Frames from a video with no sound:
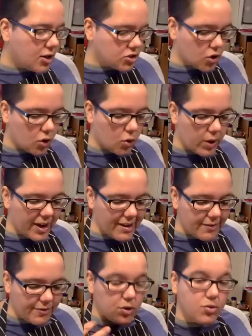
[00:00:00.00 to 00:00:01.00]
So
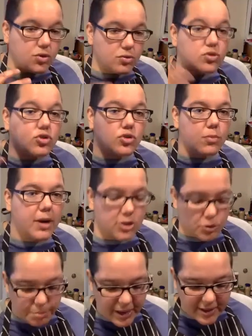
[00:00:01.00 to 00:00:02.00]
if you use too
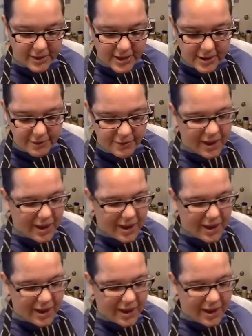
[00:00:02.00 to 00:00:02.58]
much bay leaf,